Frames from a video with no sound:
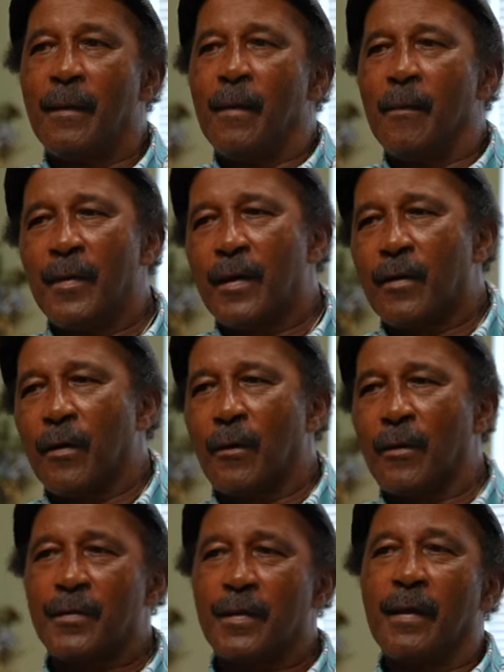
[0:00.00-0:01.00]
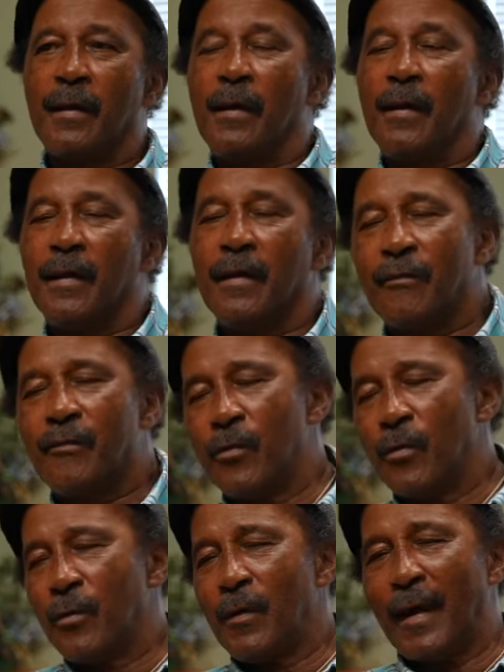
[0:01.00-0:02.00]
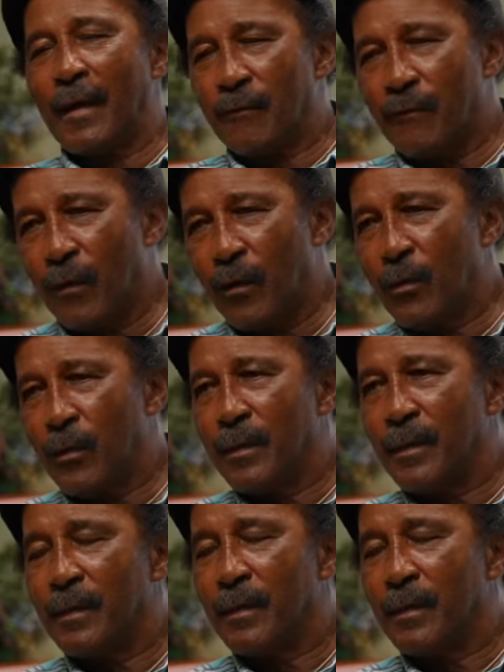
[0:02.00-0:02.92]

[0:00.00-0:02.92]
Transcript: because if you're not voting,